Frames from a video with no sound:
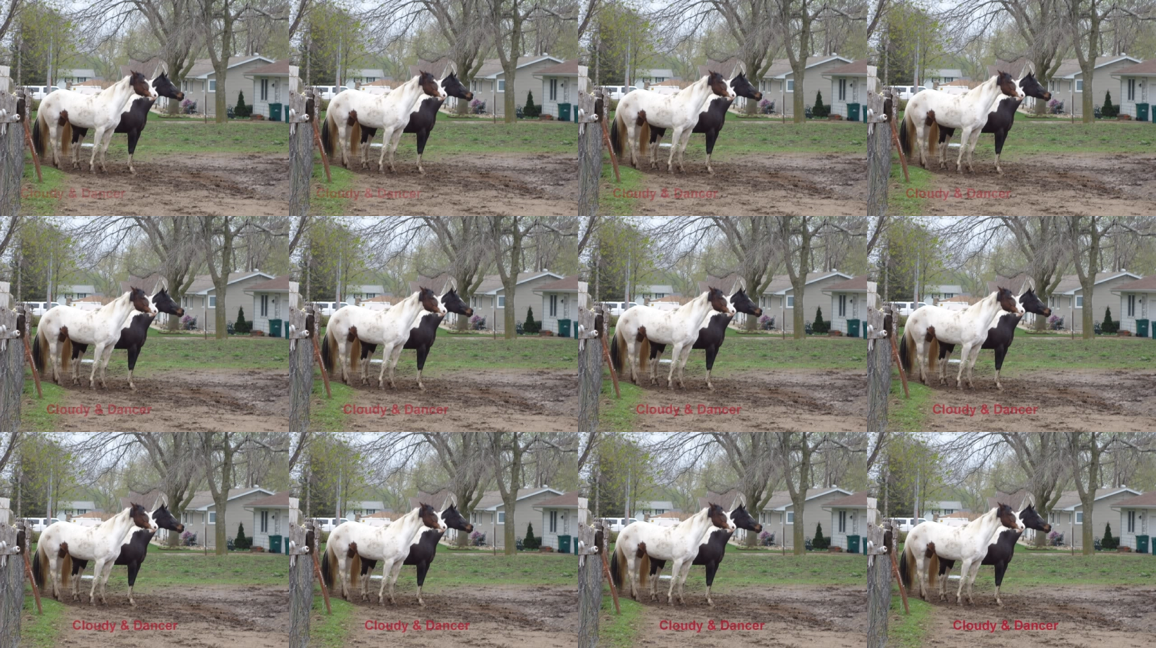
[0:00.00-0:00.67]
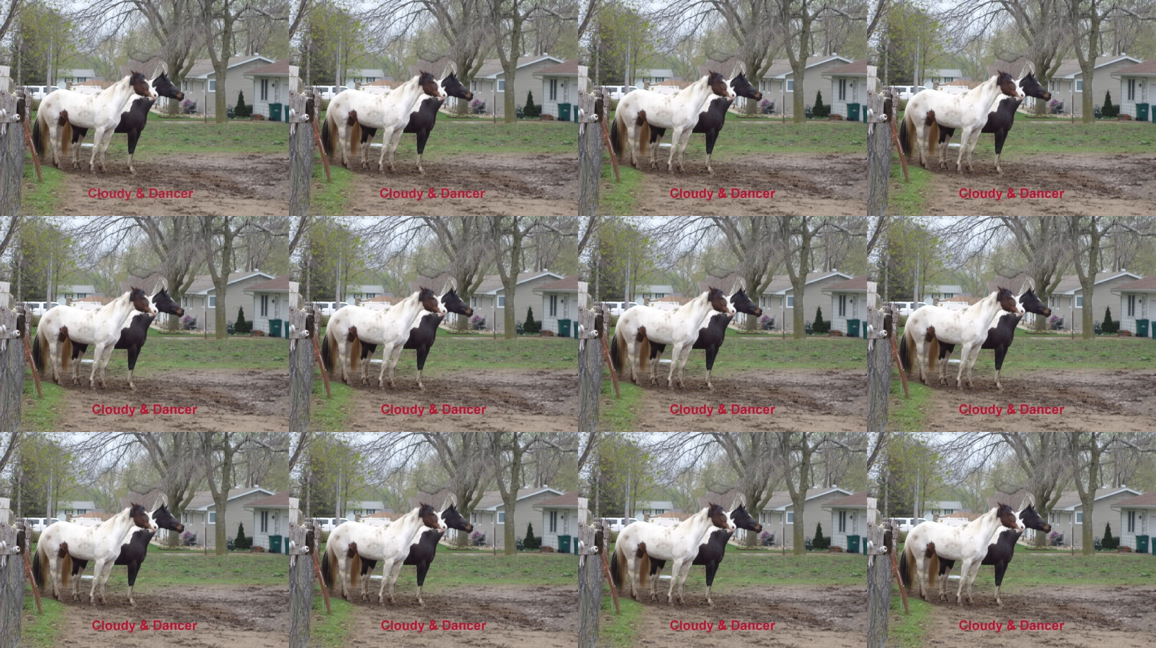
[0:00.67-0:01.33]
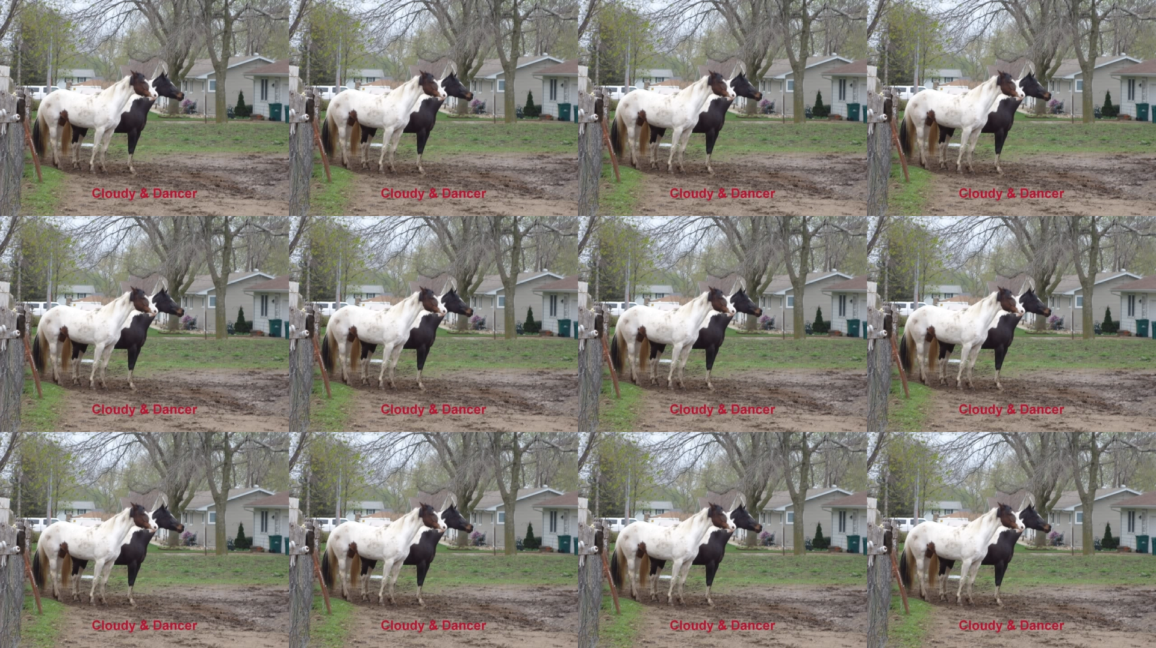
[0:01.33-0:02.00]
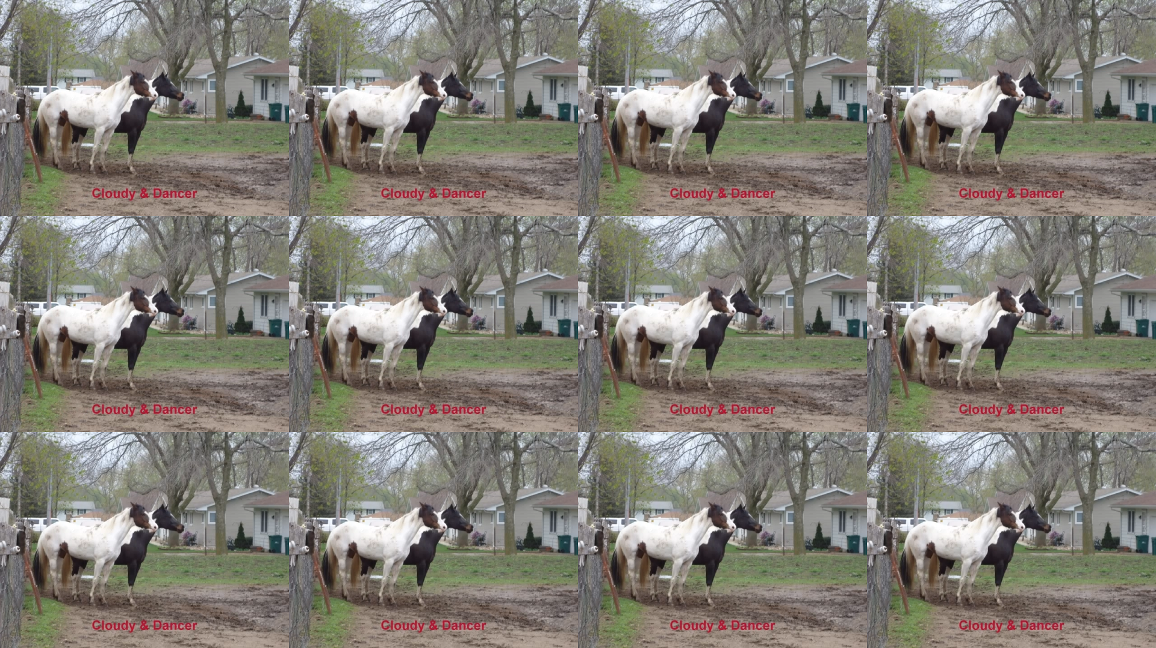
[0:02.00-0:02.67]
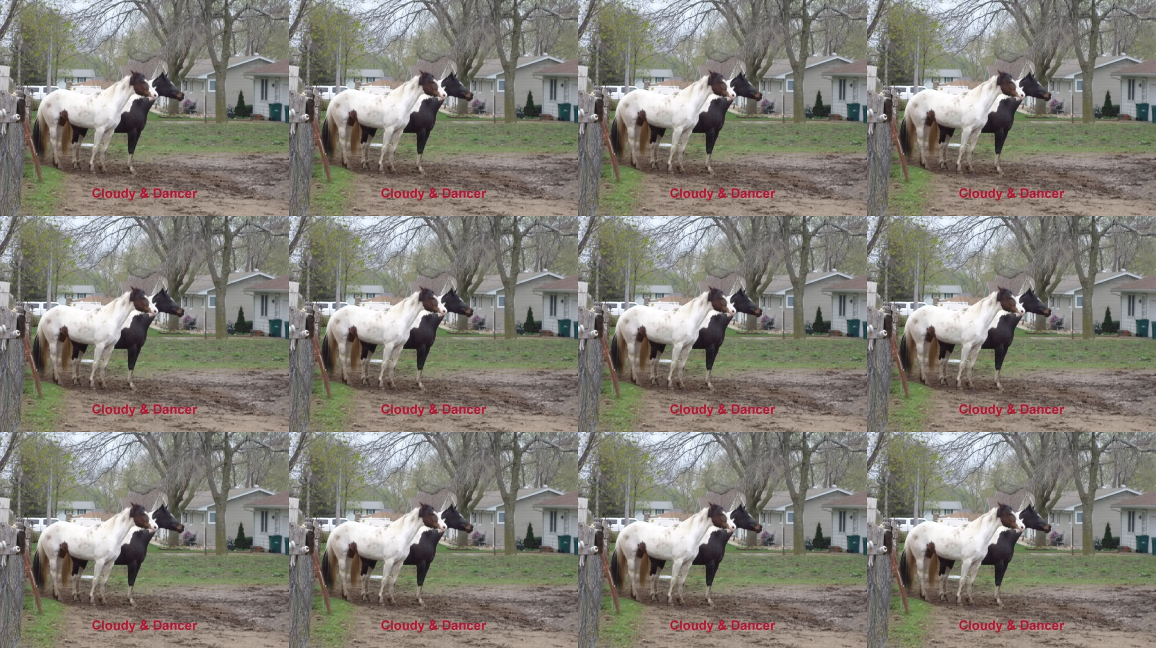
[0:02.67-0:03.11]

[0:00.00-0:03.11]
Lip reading: No face is visible, so there are no lips to read.